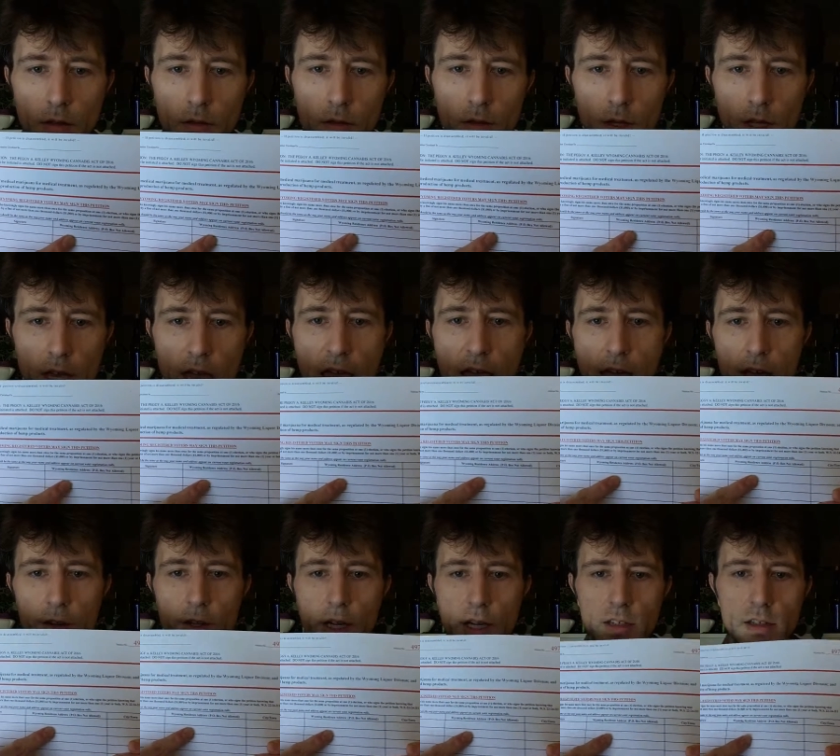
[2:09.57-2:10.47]
the
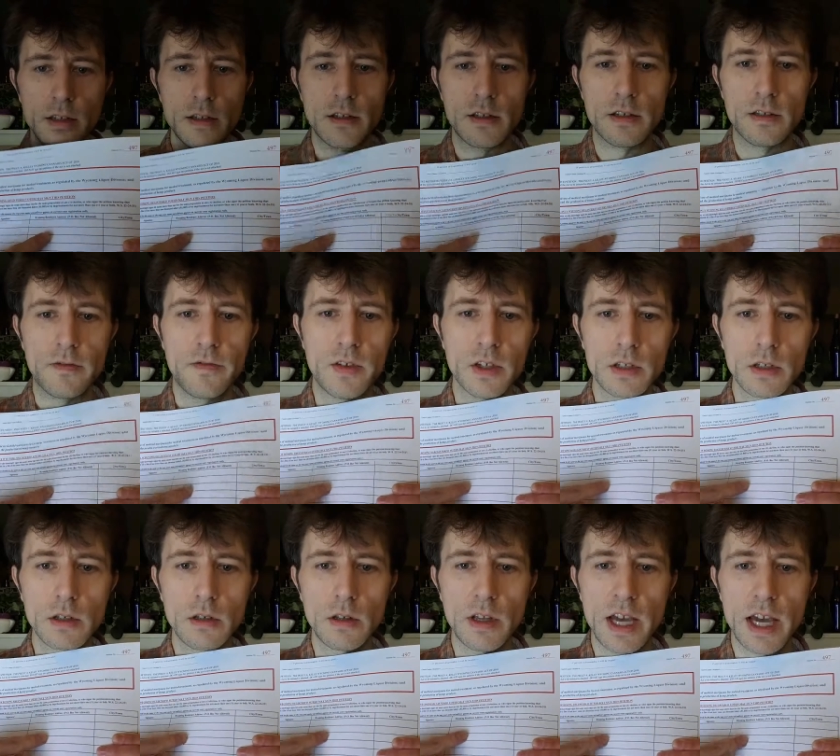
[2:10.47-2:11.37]
address, and this is
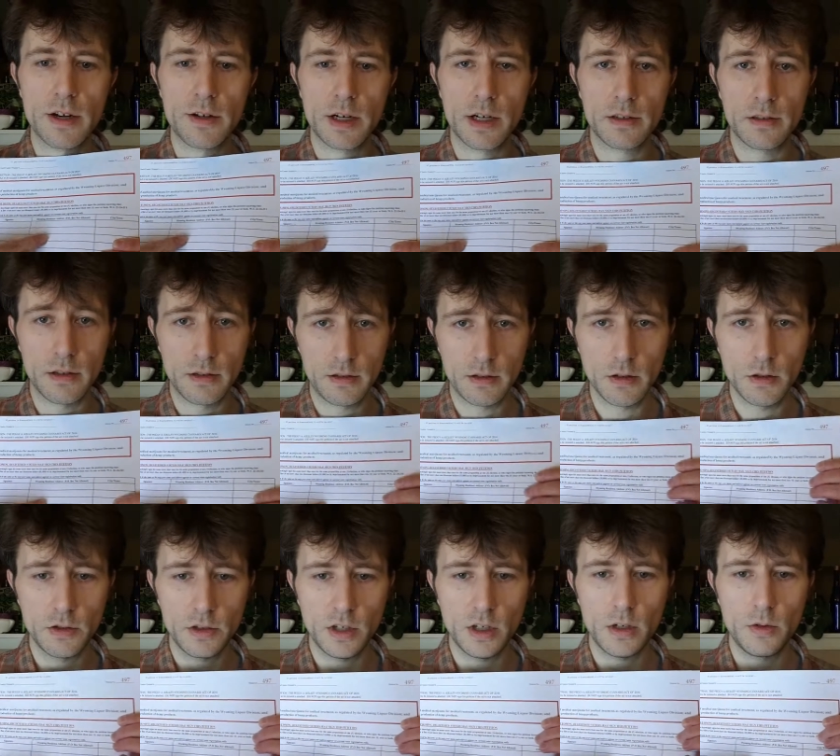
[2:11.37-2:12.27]
physical address
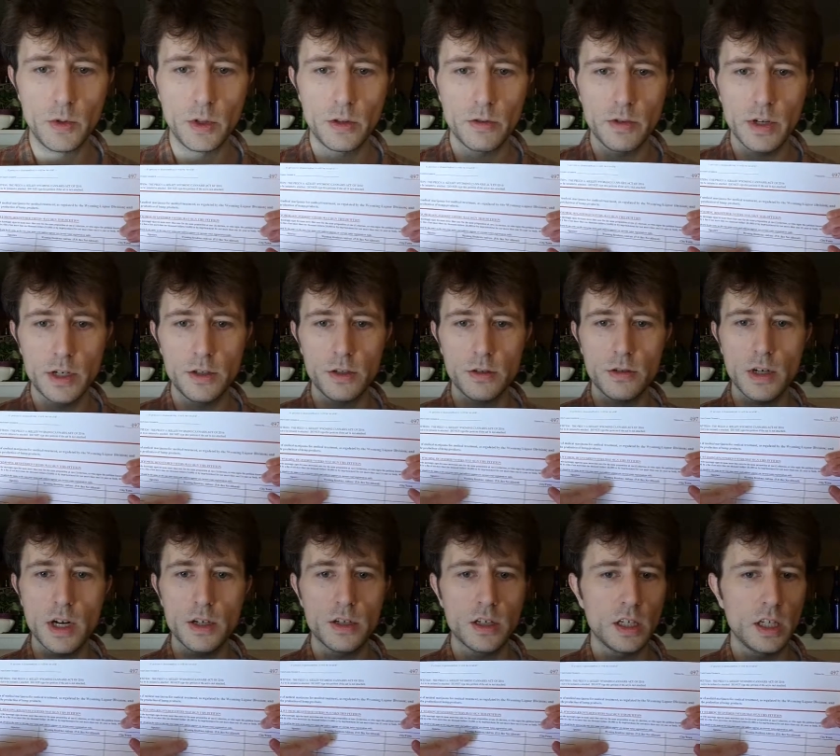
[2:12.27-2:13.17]
associated with the
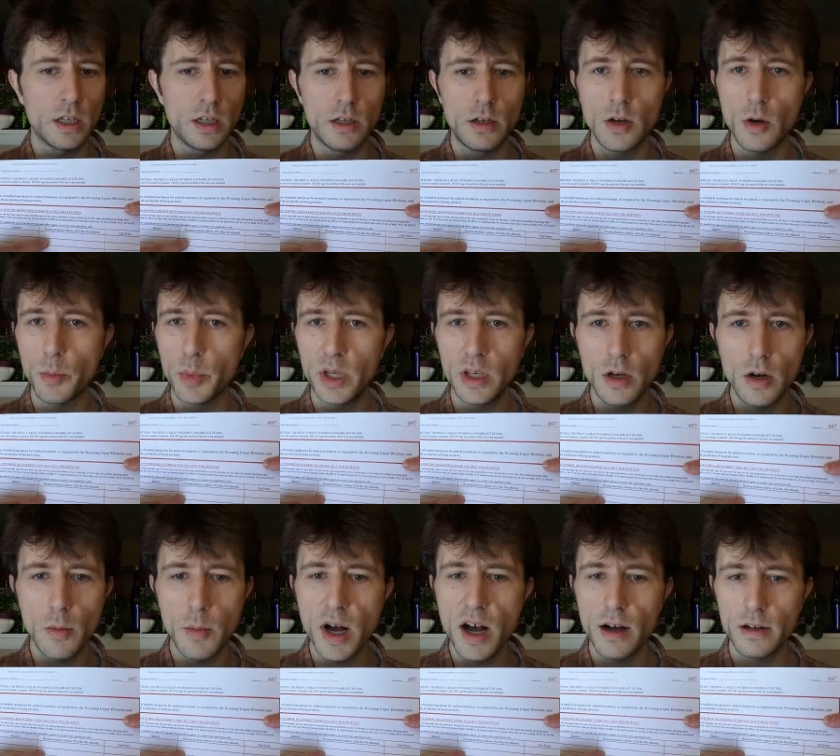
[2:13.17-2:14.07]
registration. Again, no
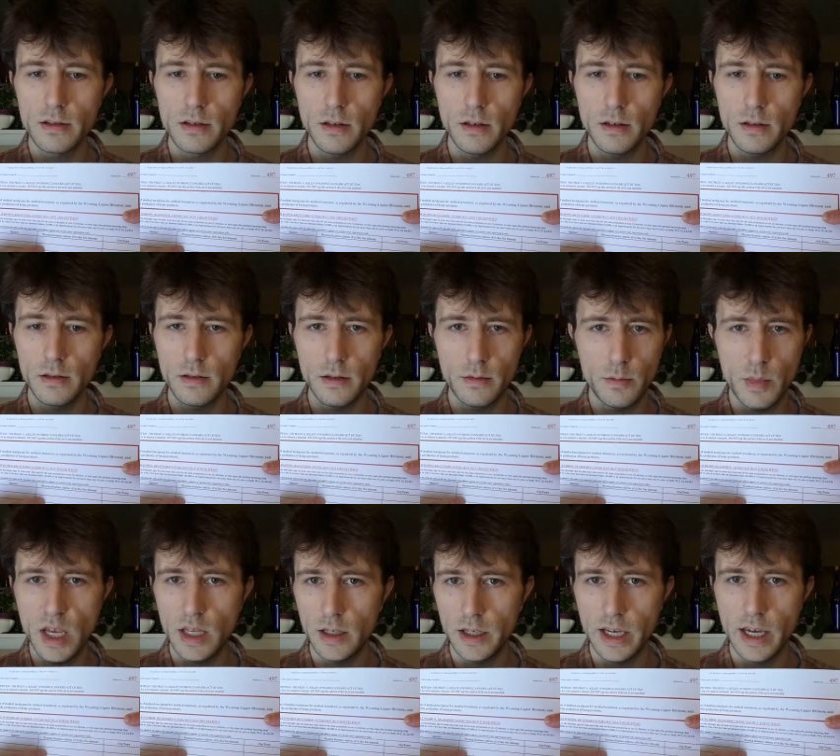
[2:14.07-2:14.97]
P.O. boxes, a
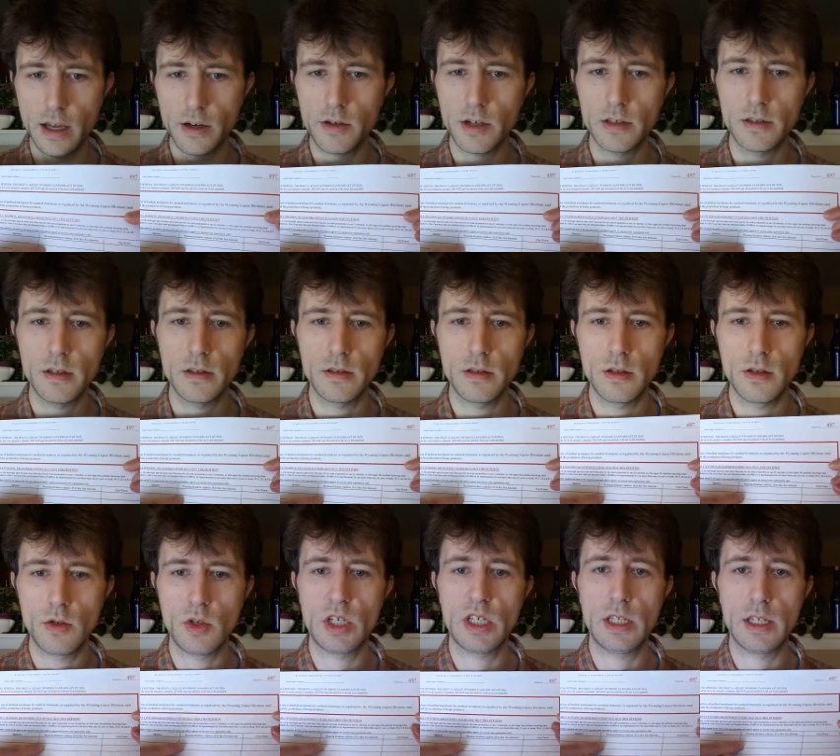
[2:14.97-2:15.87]
mailing address doesn't
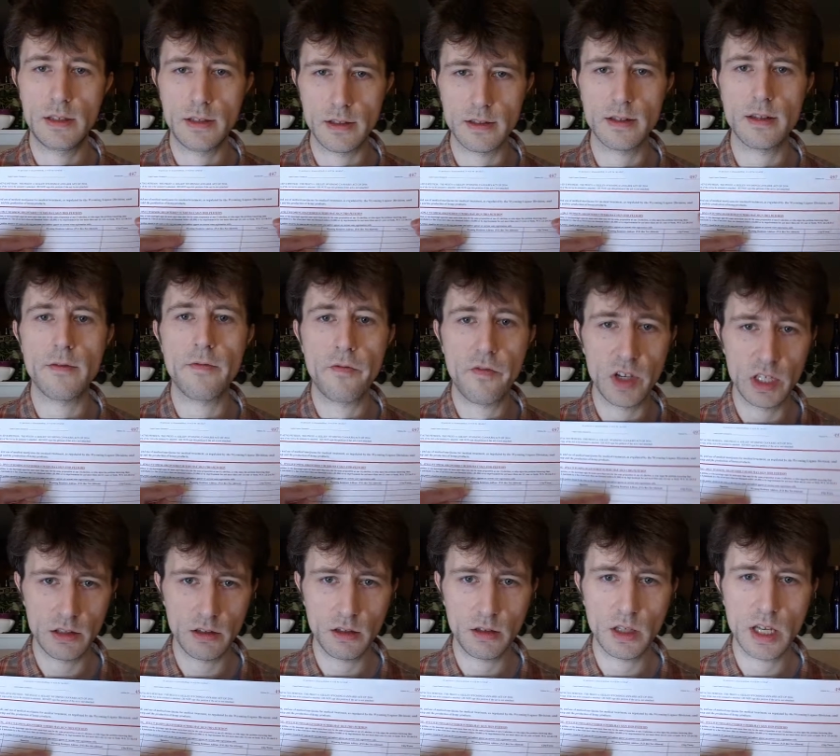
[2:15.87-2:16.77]
do it unless it's the
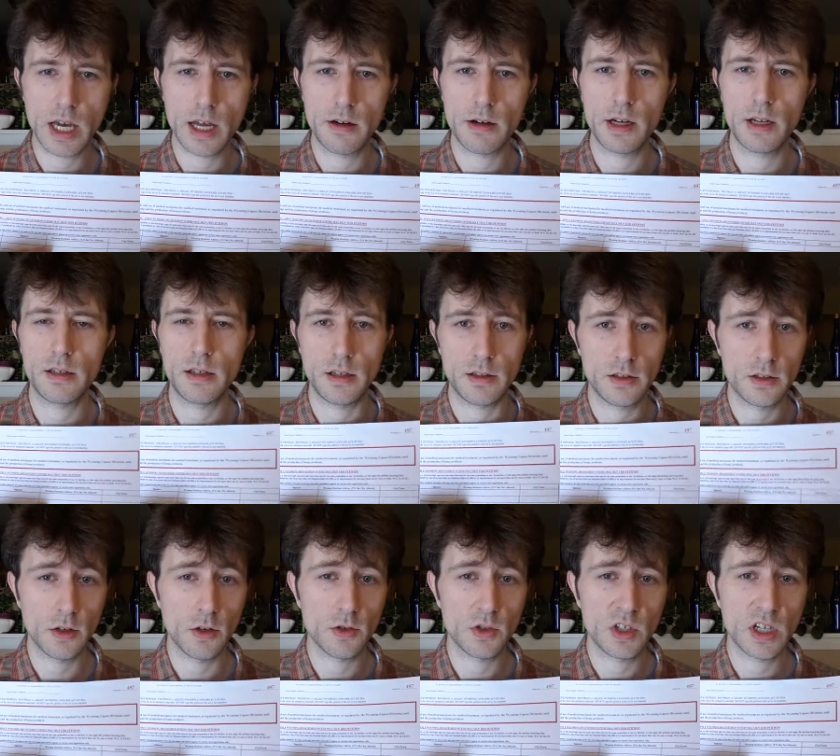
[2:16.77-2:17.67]
physical address
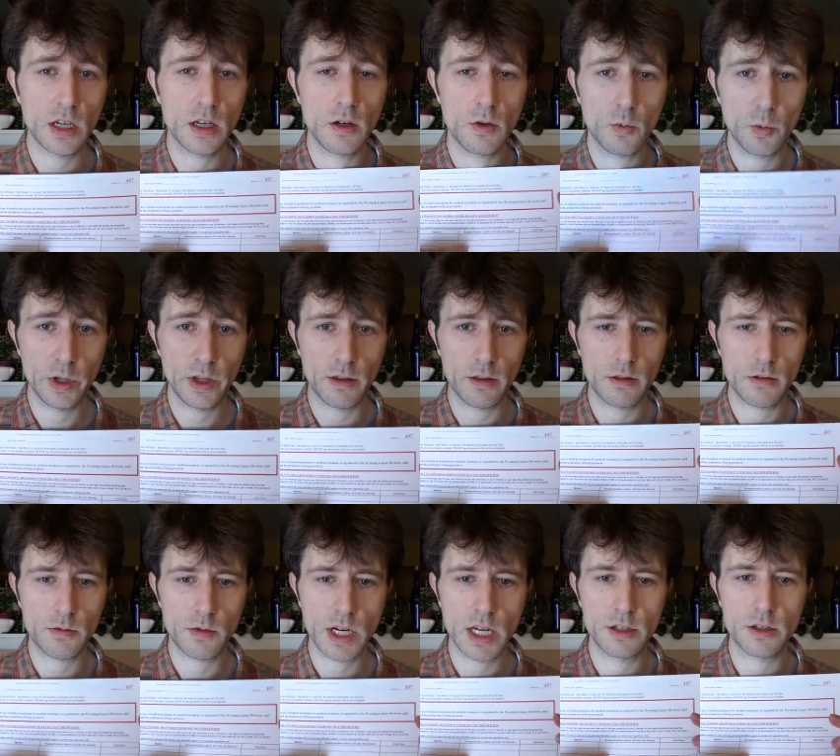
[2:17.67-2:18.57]
associated with
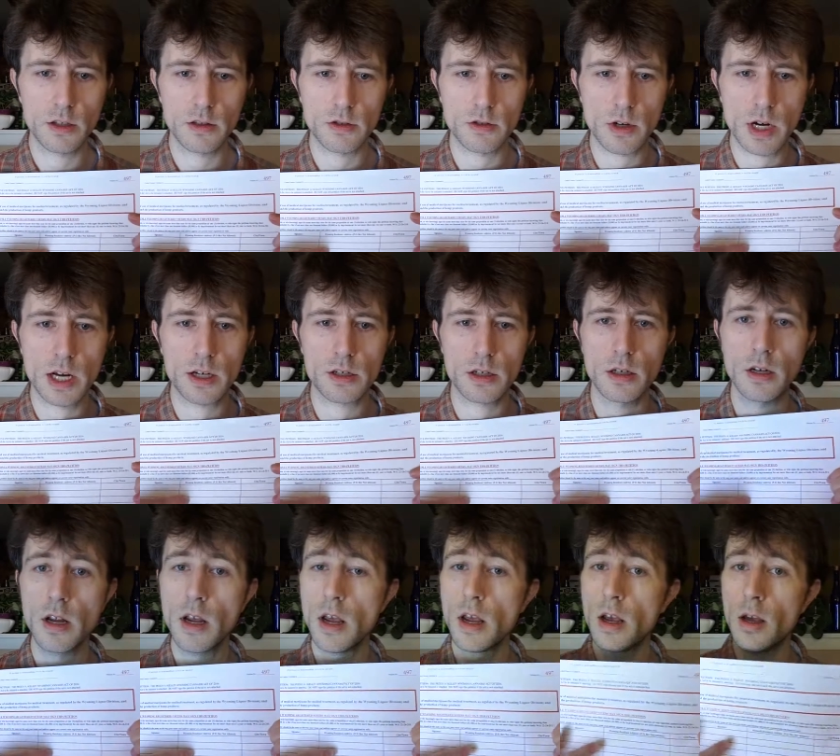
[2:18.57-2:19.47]
the registration.
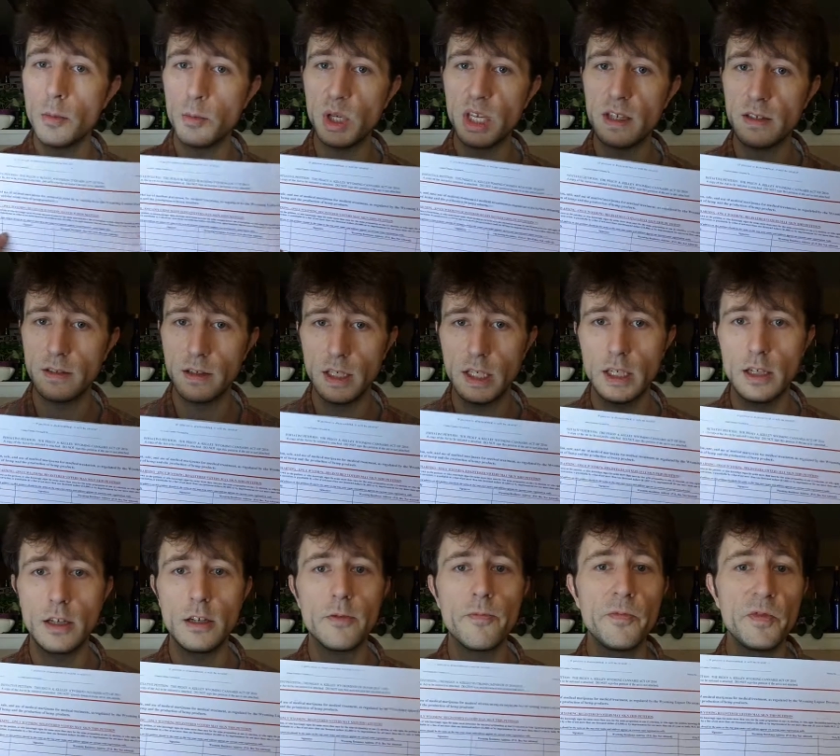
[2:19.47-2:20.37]
Because
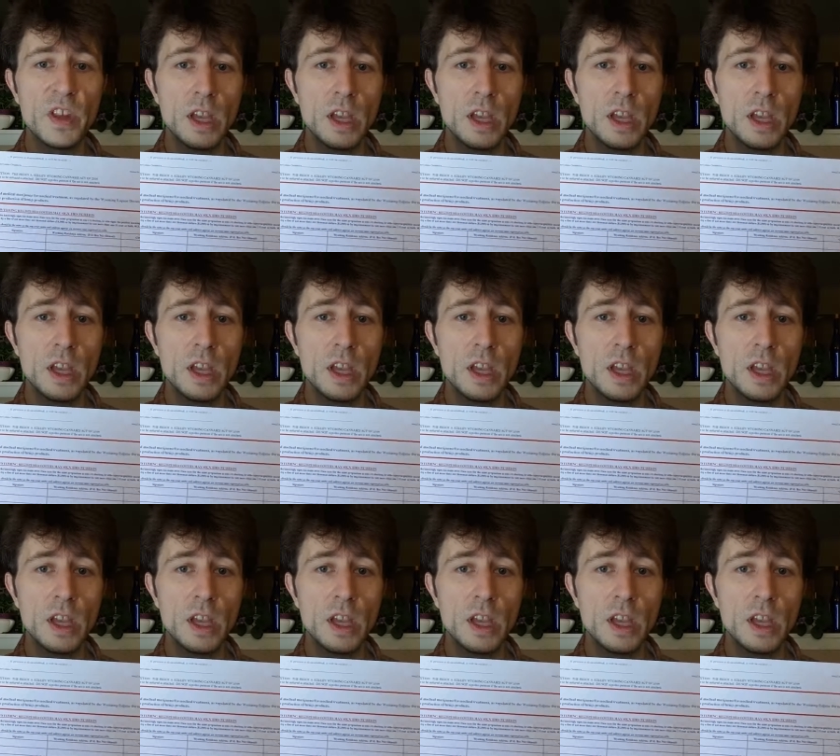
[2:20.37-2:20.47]
again,